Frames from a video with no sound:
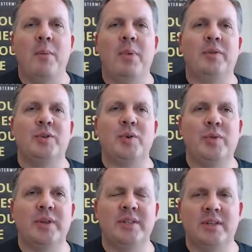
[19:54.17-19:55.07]
But the
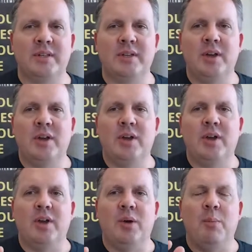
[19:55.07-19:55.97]
truth is, is
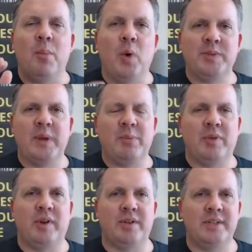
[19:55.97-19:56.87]
most people
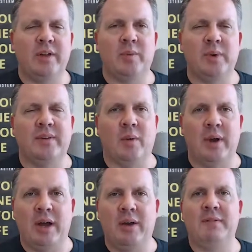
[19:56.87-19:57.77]
that are selling retail
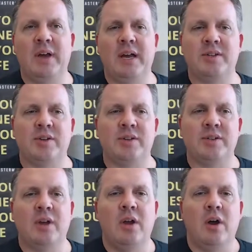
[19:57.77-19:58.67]
right now,
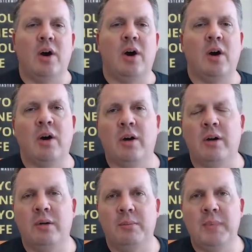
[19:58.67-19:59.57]
investors,
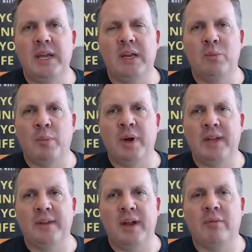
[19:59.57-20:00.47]
are making more money
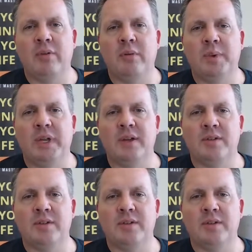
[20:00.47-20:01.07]
than ever because